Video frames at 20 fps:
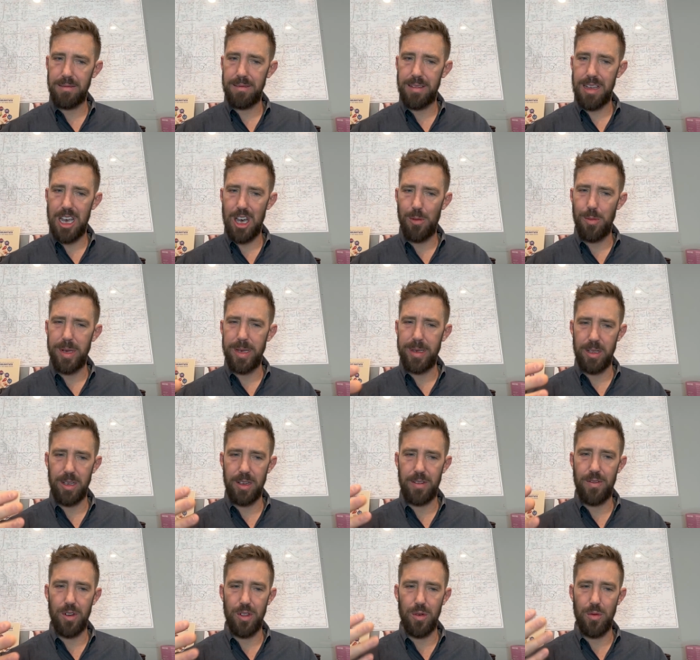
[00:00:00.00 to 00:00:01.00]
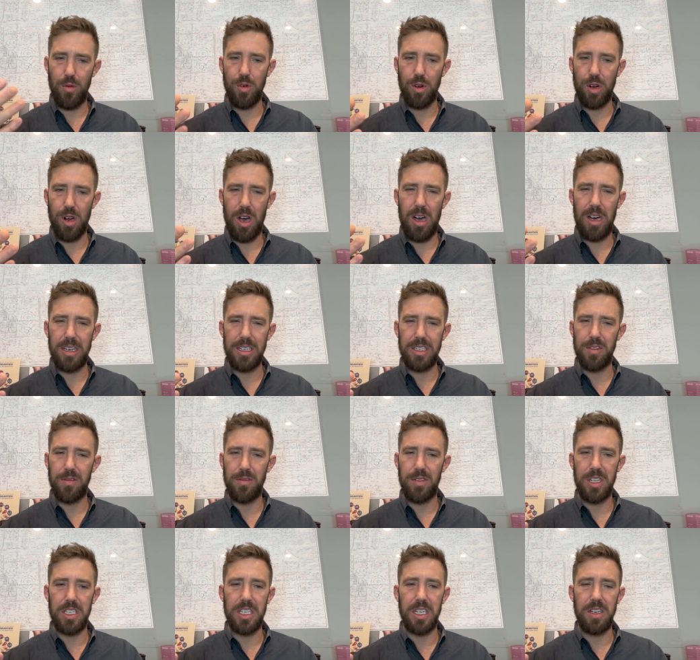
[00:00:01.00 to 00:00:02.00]
helped me look for the root cause of
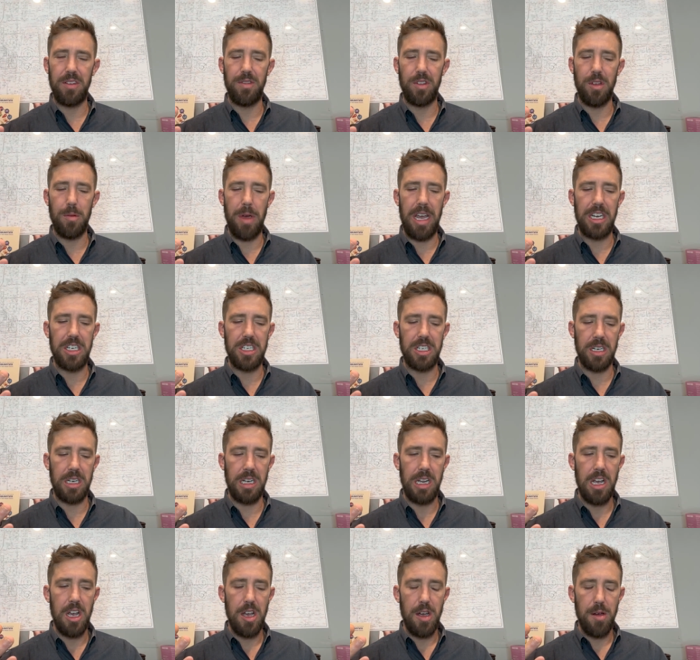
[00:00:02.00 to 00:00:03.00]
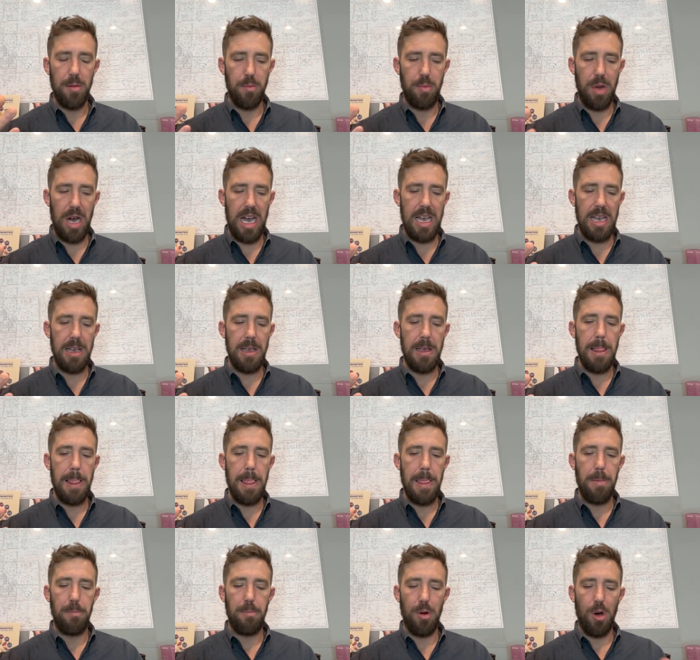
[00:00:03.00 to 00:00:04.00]
this inflammation. But
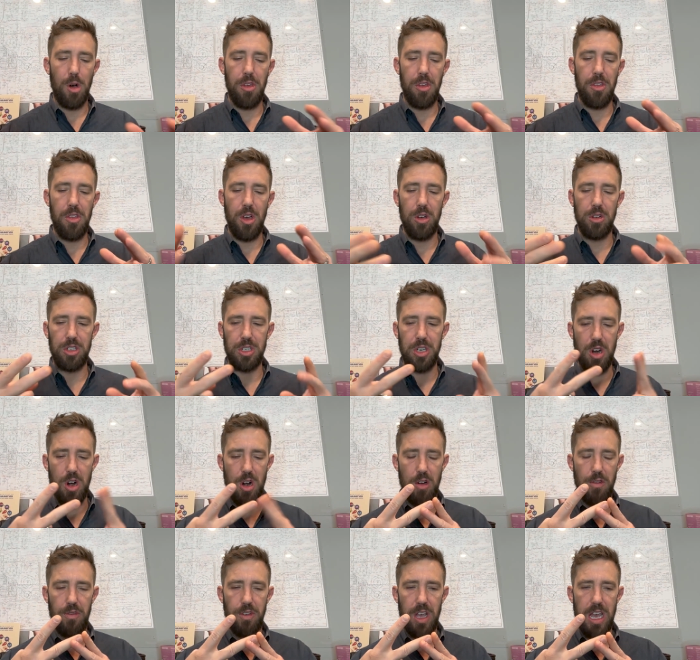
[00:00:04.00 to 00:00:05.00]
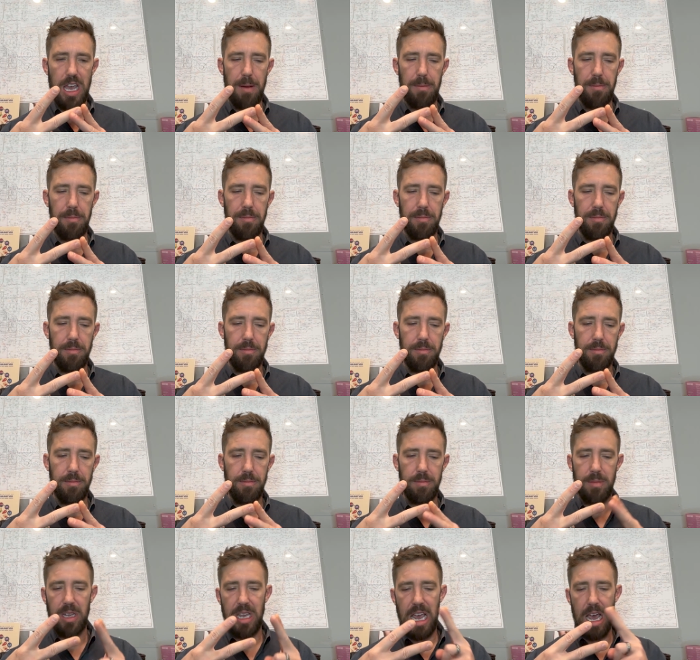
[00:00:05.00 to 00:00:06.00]
both of those Neuroflam,
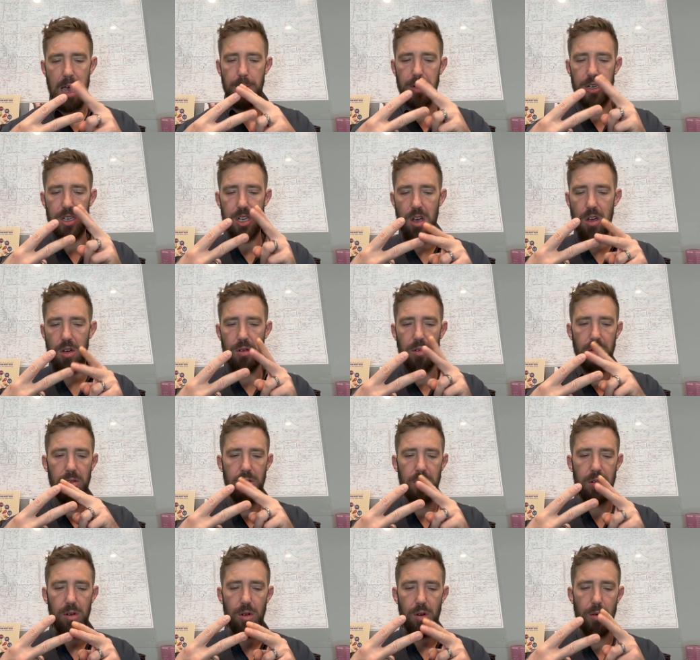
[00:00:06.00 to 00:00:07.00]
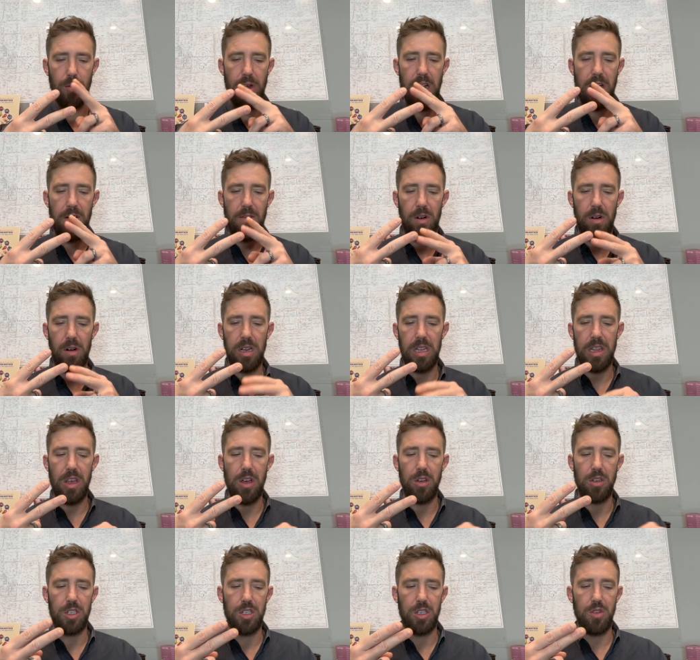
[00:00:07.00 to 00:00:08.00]
Gabatone, or whatever in
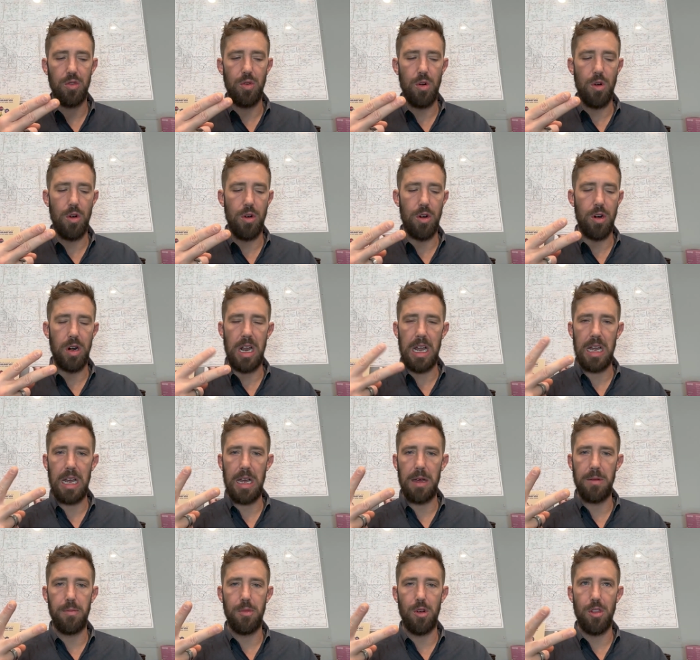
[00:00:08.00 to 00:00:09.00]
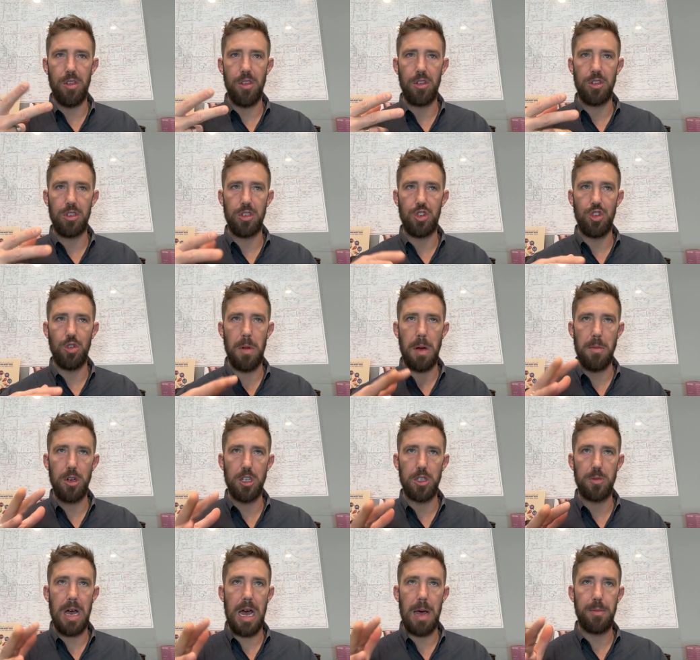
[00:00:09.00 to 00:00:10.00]
those two nice. order, uh, uh, both of those are two of my
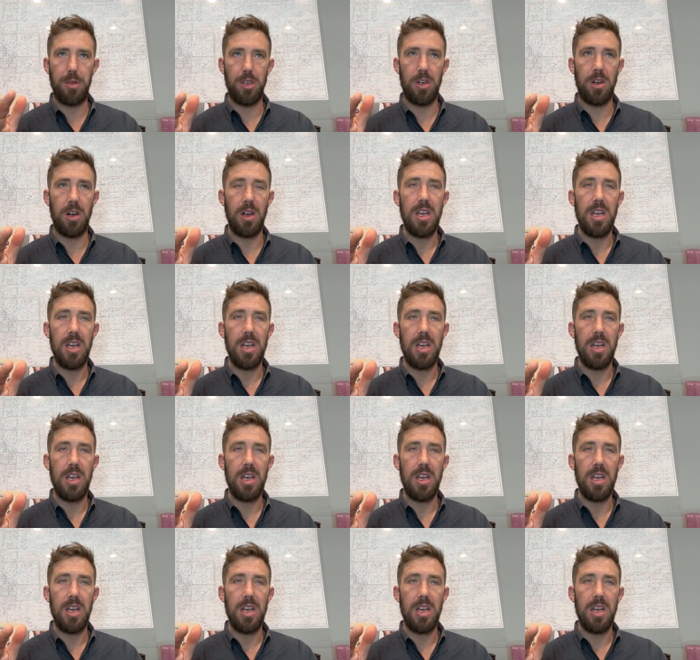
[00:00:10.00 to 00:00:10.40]
most popular.